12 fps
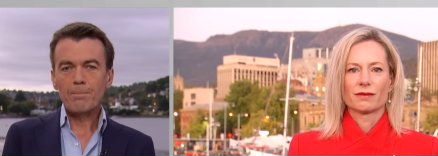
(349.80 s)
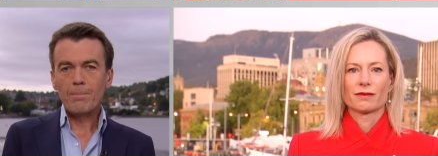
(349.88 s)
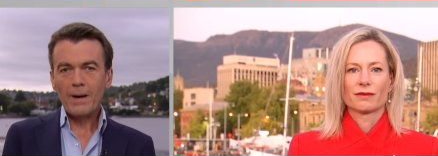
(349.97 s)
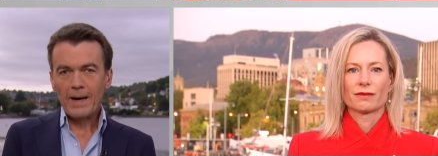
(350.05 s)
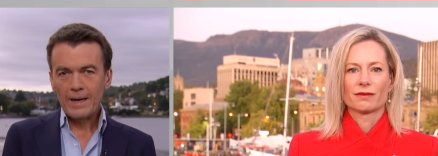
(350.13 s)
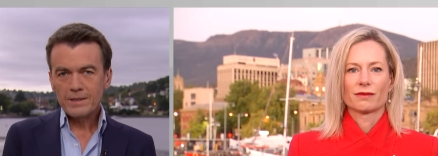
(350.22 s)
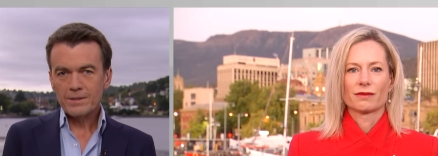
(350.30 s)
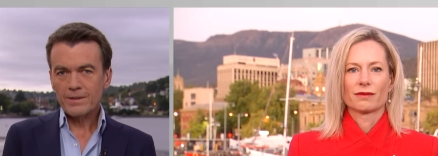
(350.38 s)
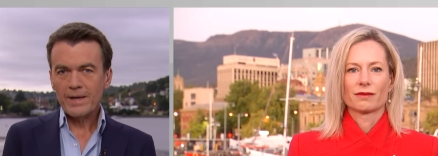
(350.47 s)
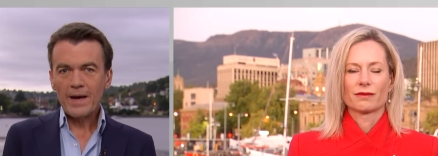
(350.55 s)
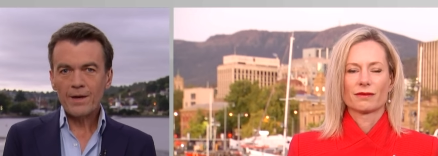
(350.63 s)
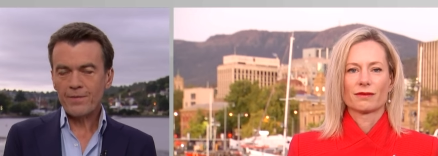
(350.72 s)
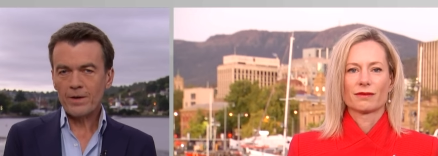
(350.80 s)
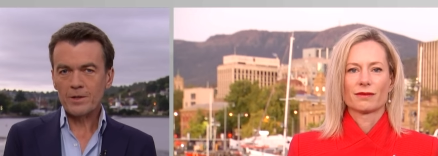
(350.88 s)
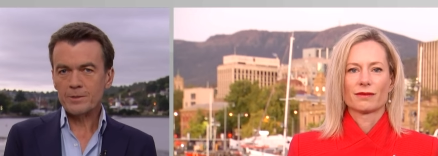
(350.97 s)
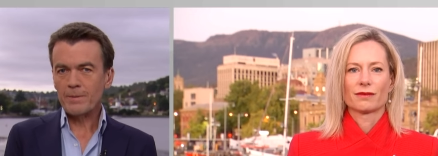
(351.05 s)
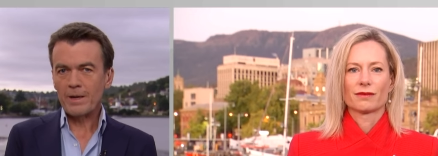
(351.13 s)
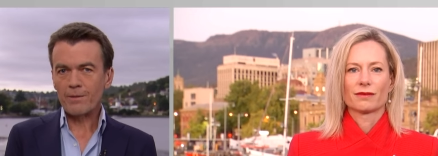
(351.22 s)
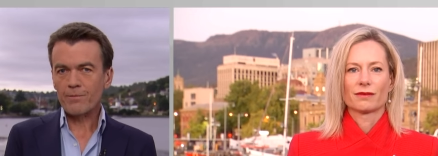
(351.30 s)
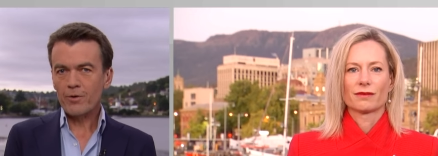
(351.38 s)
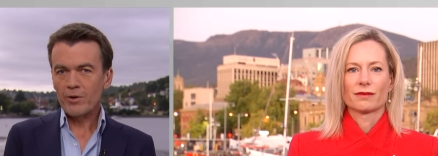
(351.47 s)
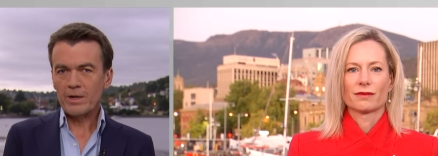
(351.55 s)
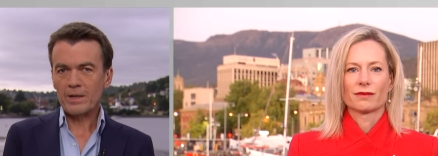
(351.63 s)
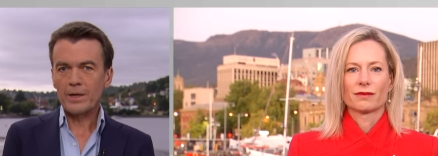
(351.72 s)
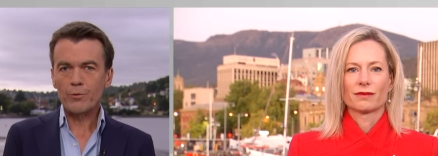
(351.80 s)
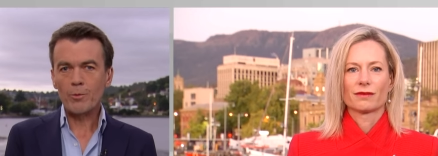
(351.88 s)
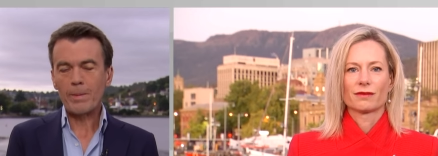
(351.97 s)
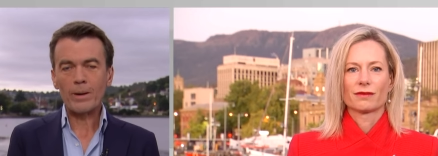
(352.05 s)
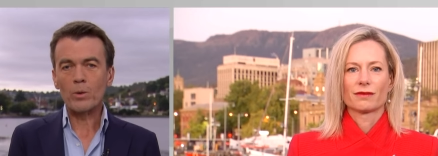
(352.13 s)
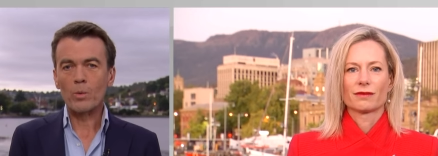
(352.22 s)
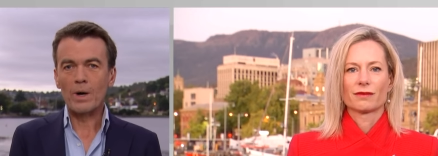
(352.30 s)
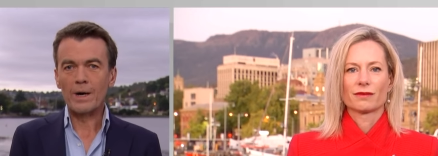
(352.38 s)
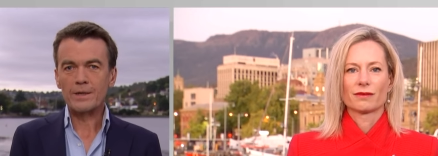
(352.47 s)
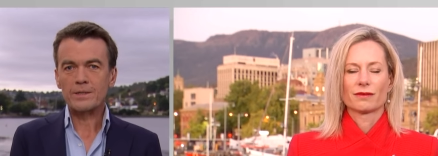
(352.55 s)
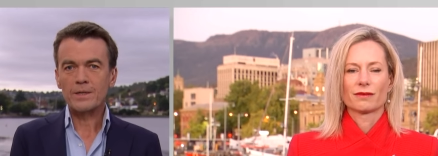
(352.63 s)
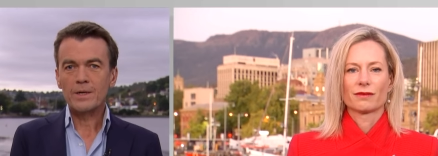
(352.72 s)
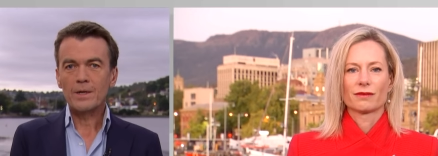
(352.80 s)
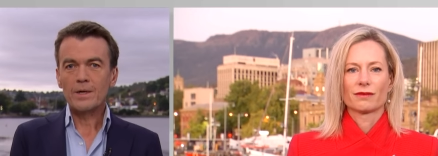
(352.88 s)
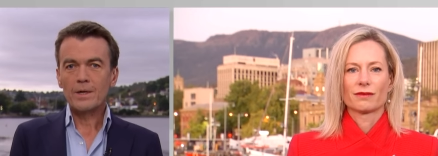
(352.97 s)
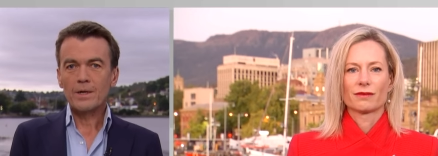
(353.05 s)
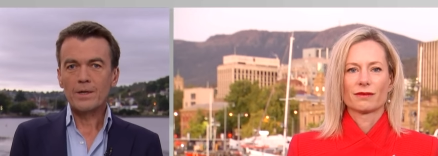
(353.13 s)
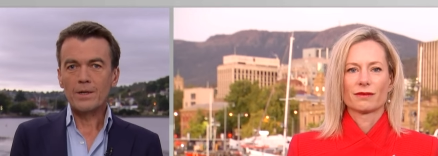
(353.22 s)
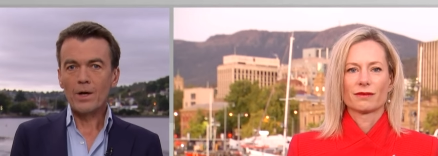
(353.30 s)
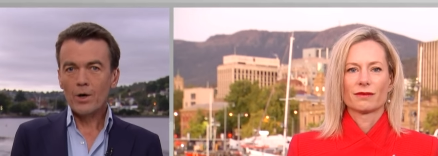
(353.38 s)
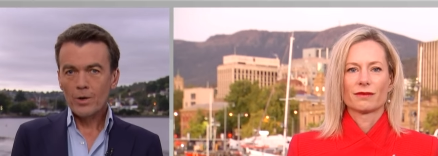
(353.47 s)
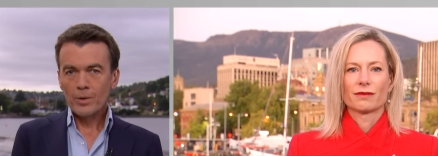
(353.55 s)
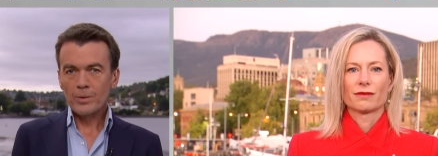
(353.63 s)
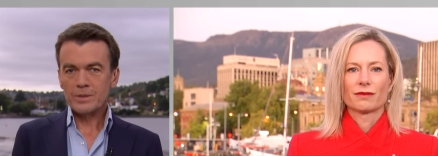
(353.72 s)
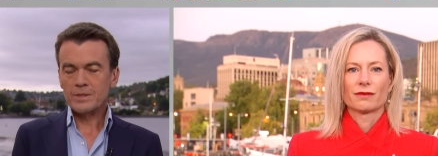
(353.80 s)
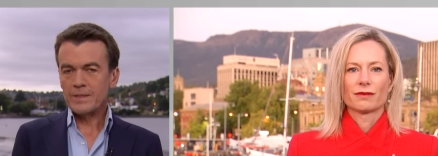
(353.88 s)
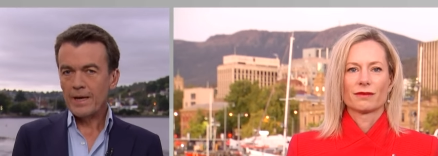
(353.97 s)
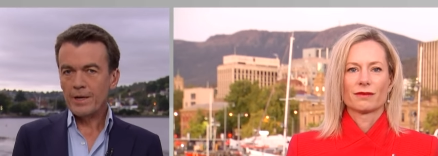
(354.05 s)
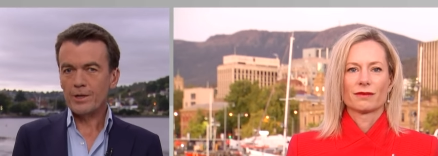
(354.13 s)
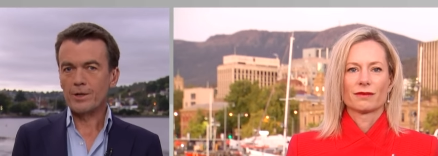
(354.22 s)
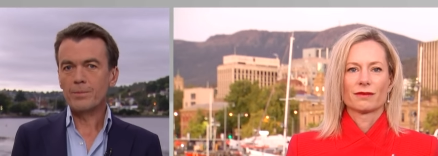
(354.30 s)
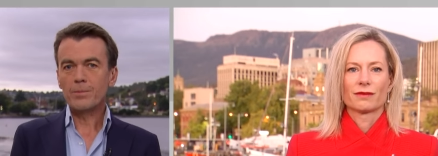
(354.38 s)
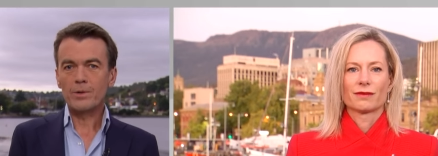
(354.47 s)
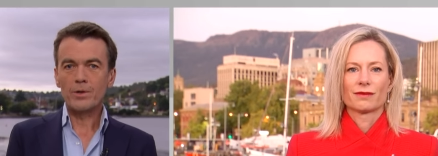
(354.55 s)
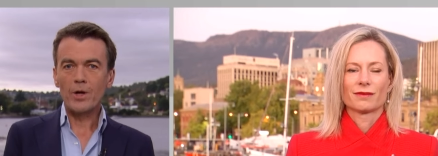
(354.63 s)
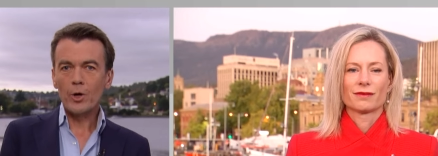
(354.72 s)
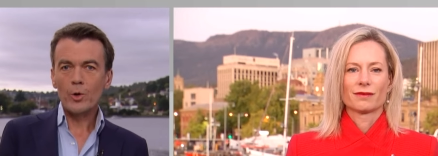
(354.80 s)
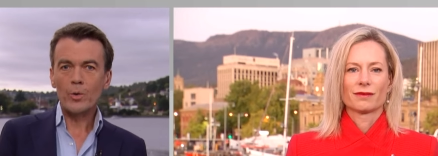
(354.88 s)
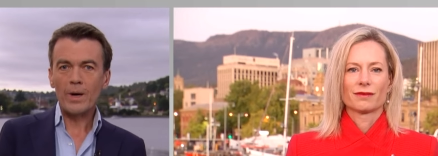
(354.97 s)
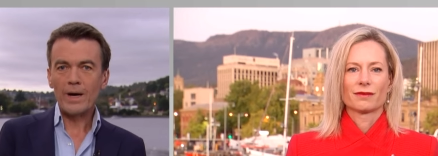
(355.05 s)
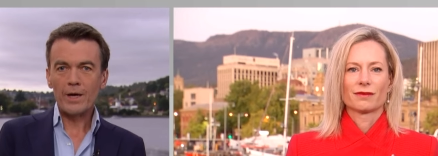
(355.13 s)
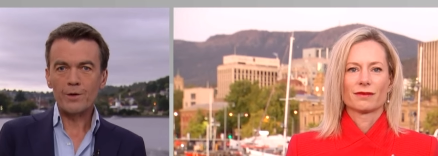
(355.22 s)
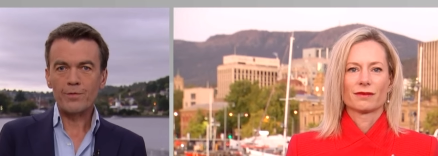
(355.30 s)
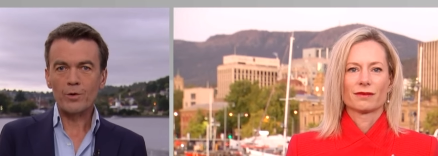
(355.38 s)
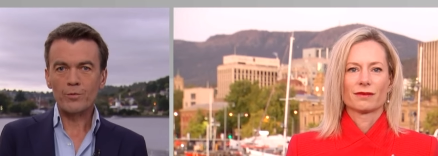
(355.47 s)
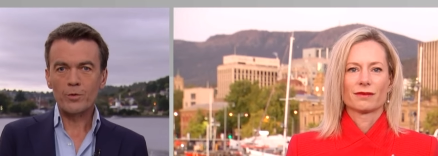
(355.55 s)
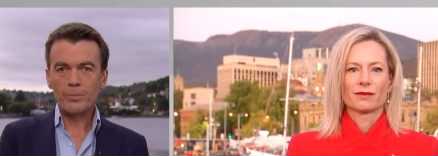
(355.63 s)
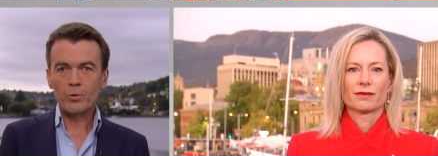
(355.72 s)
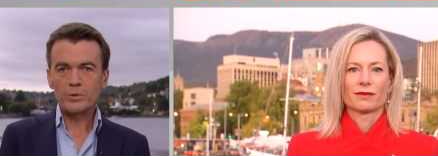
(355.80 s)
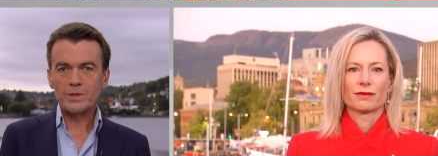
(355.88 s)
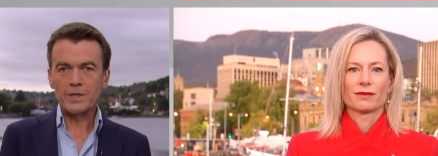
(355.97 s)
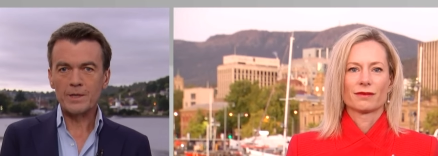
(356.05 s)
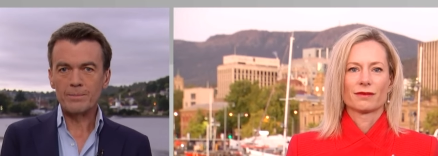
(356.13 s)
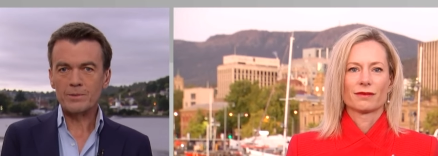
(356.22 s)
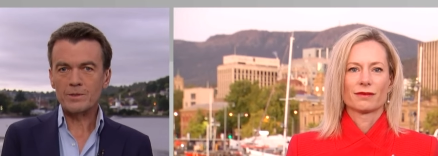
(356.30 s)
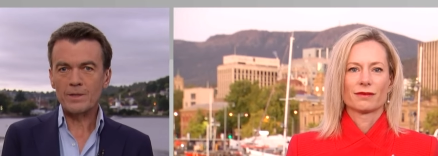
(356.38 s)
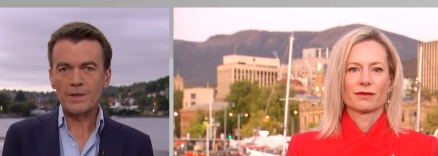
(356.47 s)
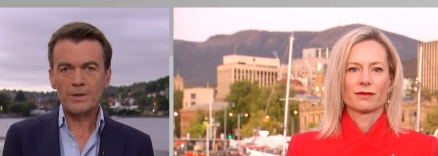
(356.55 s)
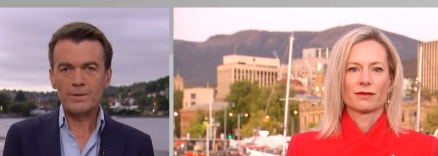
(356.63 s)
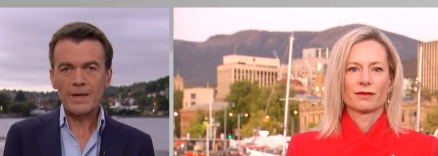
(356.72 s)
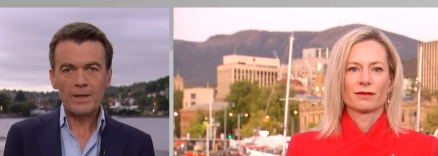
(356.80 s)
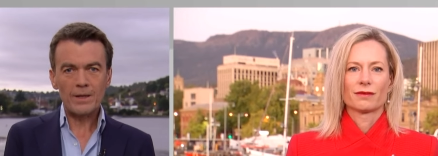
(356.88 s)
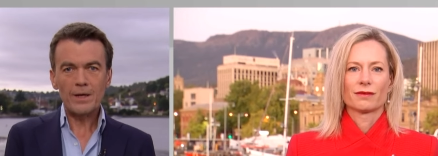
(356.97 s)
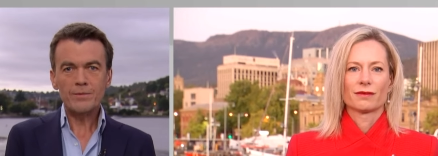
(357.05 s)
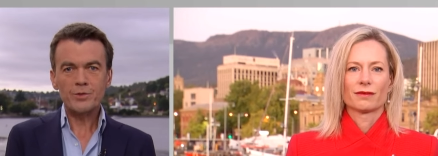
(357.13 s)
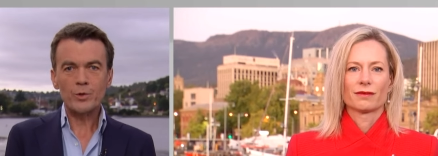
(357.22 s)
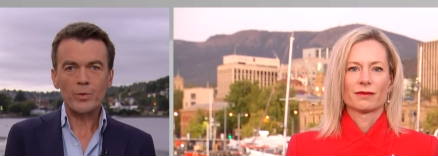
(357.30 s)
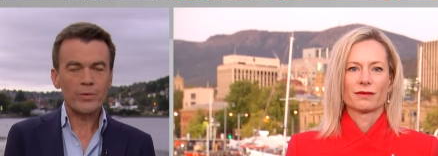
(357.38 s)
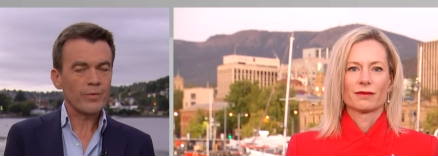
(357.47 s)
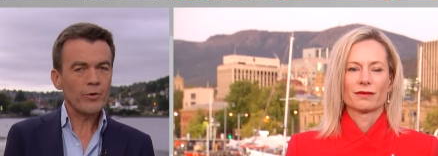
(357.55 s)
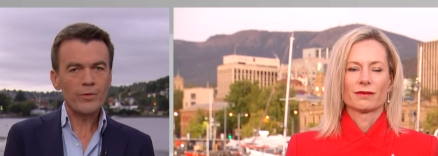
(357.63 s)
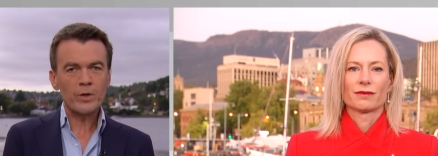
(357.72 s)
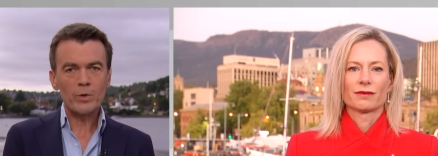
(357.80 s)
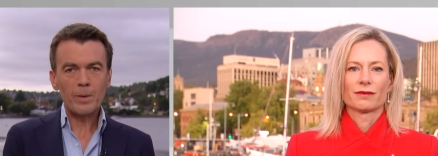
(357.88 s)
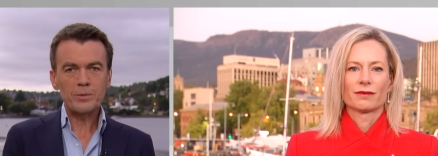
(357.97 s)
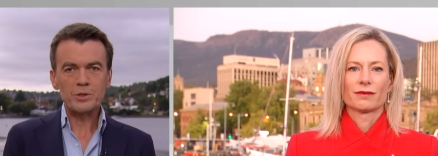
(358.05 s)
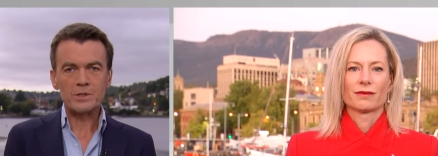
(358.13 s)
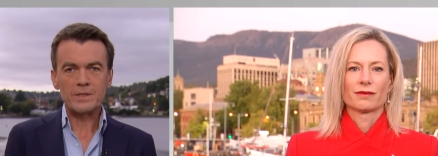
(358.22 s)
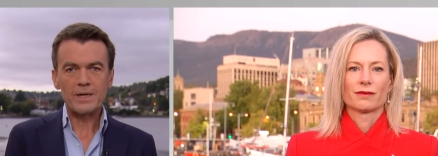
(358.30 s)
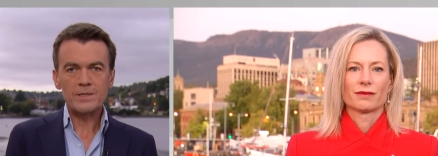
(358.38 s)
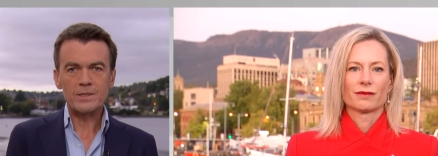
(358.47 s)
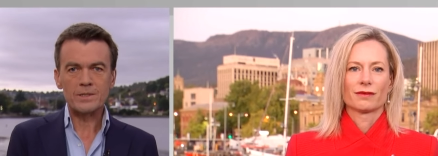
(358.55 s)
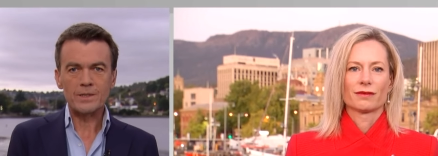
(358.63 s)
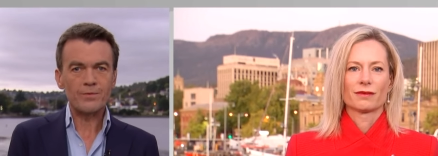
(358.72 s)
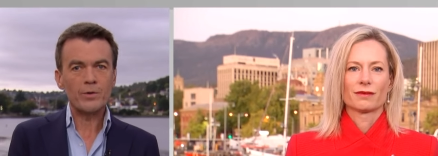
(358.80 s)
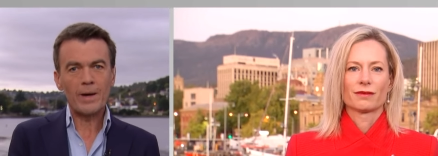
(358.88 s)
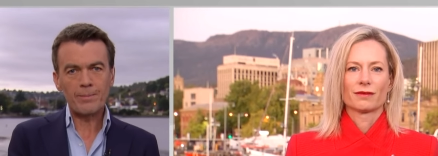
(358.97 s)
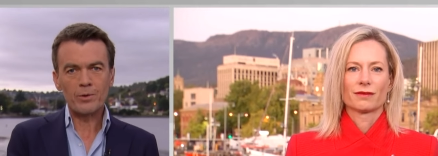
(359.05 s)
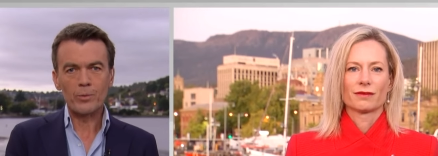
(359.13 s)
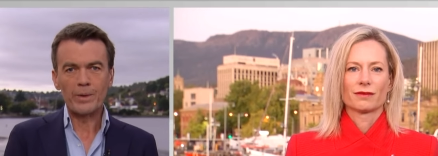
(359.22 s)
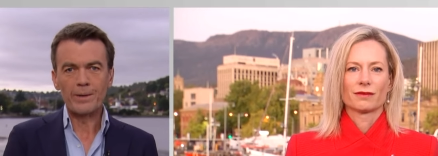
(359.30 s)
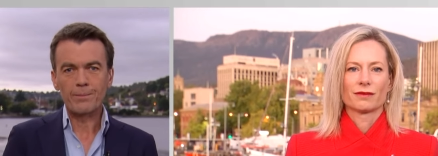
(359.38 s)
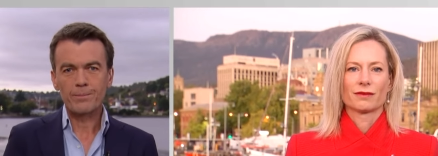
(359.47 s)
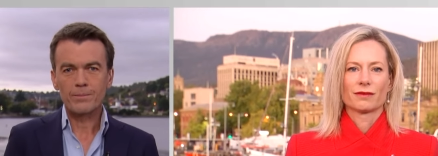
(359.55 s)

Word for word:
Speaker 1: But the AFL has made it very clear, Rebecca White, no stadium, no AFL football team. So that leaves you with very few options, doesn't it, if you happen to win?